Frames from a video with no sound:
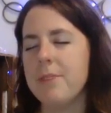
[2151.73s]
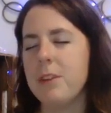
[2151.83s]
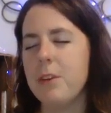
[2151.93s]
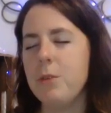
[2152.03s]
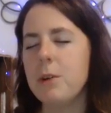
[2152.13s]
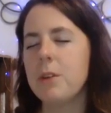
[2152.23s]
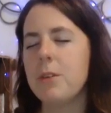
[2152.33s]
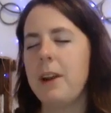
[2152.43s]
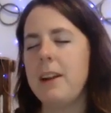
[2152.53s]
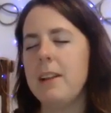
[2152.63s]
You are
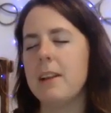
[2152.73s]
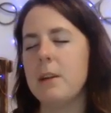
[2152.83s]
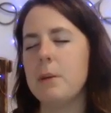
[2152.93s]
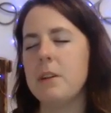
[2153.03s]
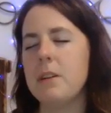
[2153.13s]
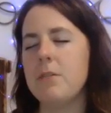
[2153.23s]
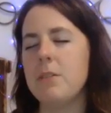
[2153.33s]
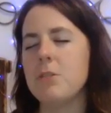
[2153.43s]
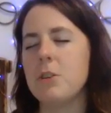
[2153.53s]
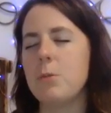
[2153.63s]
creating that abundant
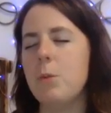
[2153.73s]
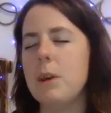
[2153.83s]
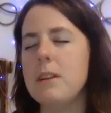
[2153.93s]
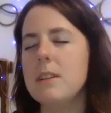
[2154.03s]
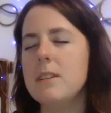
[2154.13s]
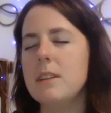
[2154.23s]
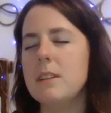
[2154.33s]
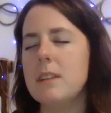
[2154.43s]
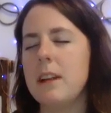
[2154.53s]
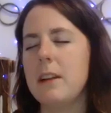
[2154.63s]
future. What does it
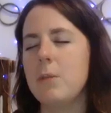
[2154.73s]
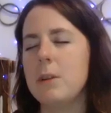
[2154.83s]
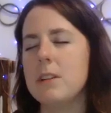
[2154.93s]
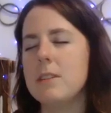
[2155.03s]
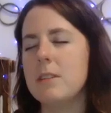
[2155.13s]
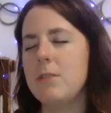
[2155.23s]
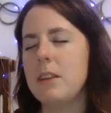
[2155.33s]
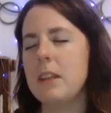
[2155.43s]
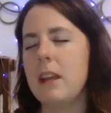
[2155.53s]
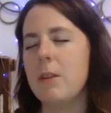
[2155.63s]
look like? What does it
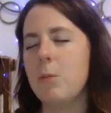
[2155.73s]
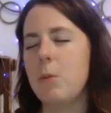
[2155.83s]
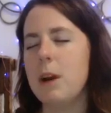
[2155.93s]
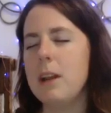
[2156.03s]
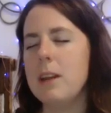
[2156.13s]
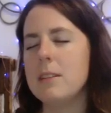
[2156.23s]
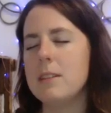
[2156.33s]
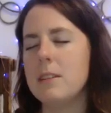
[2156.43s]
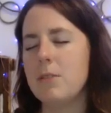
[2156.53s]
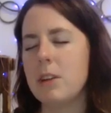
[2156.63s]
feel like? What is
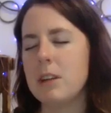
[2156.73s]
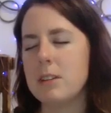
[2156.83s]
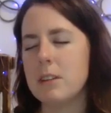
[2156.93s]
different?